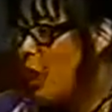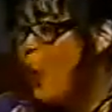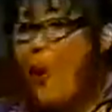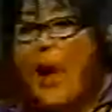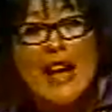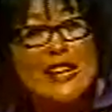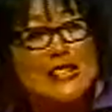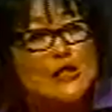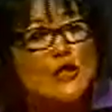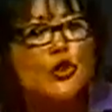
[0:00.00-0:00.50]

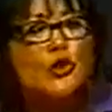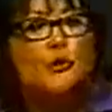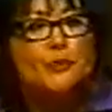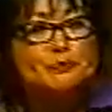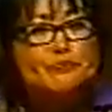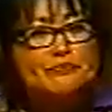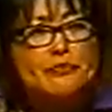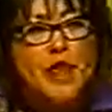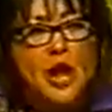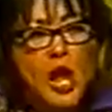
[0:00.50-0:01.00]
Oh, high
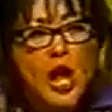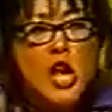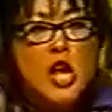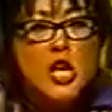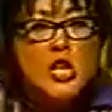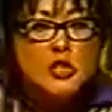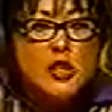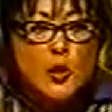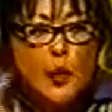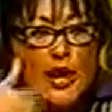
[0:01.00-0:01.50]
school.
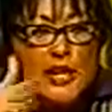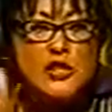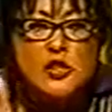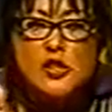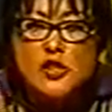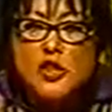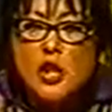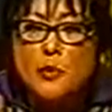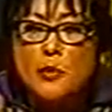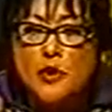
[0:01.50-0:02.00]
So high
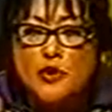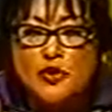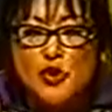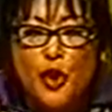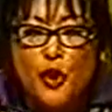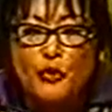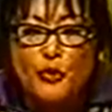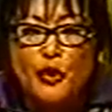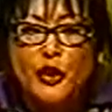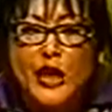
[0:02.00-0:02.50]
school's
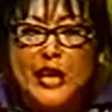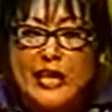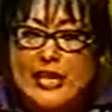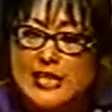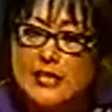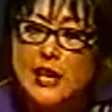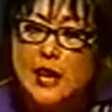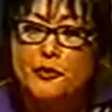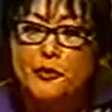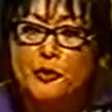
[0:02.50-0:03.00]
almost over,
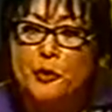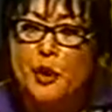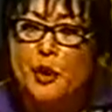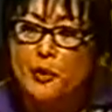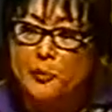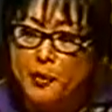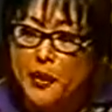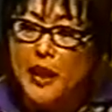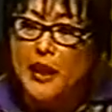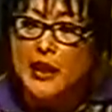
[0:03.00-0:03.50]
and it's time for
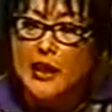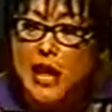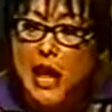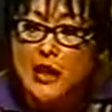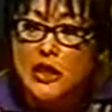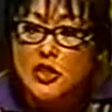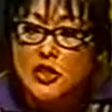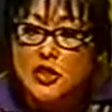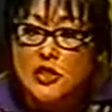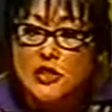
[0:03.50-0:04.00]
me to apply to
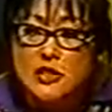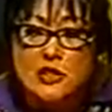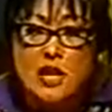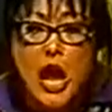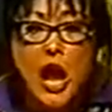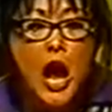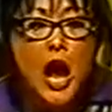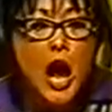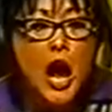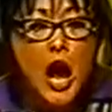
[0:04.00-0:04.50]
colleges.
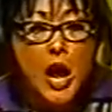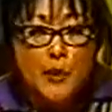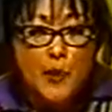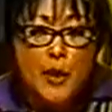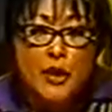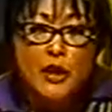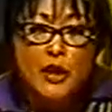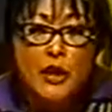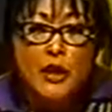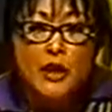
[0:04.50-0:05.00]
I
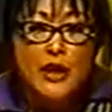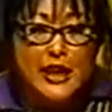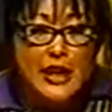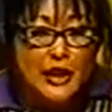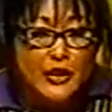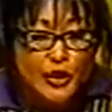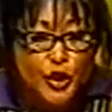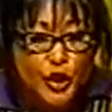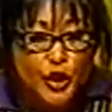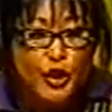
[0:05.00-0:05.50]
want to go
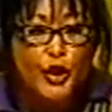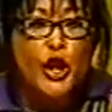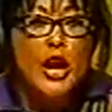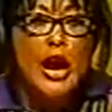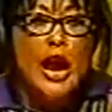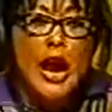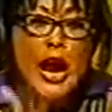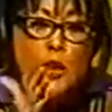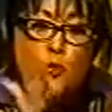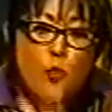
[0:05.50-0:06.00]
to
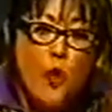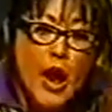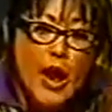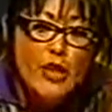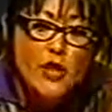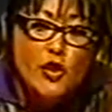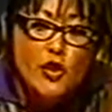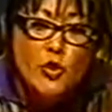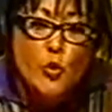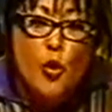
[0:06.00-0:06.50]
either
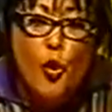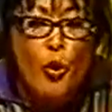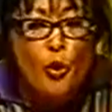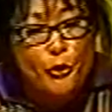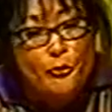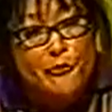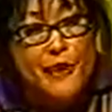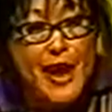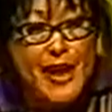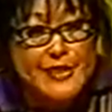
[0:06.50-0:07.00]
NYU
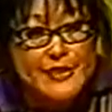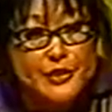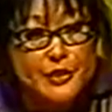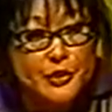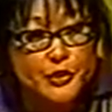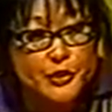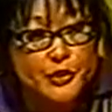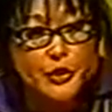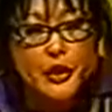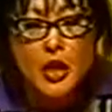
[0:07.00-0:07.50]
or
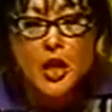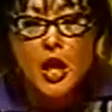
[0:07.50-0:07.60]
Vassar.